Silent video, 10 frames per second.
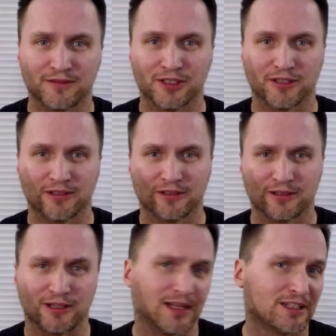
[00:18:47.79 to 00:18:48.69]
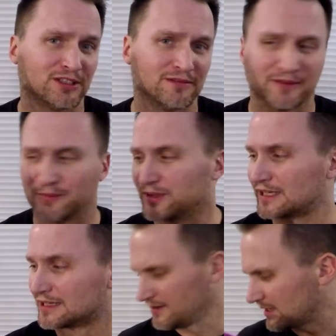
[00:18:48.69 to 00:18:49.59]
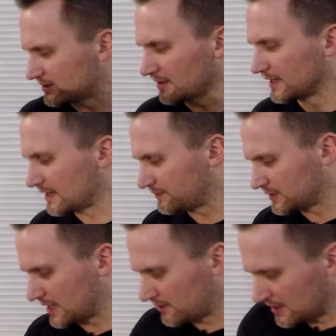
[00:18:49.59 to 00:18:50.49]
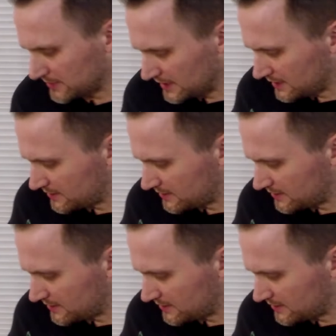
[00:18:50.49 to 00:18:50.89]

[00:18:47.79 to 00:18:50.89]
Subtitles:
your collection from me. That's all I got for now. I'm going to hit